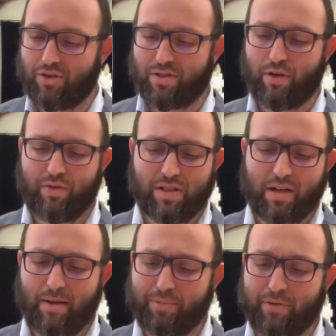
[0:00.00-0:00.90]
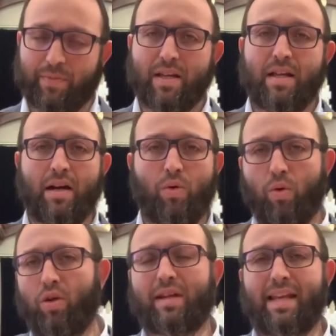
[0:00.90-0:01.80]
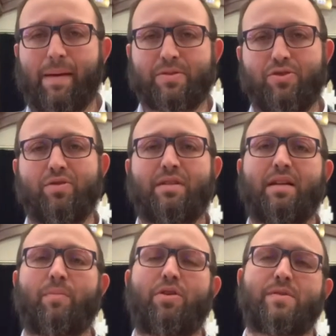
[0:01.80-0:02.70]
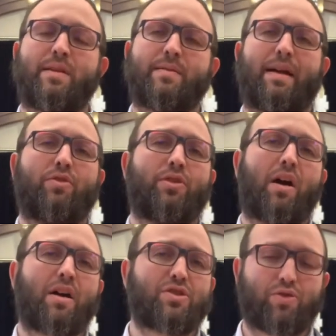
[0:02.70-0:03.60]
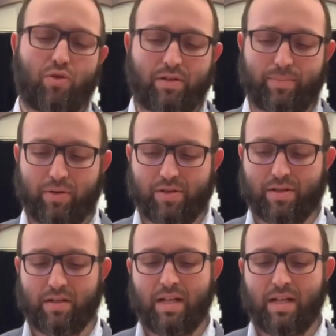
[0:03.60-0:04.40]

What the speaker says: So, for example, a wall collapsed on you that the Gemara speaks about, or an ox gored the person.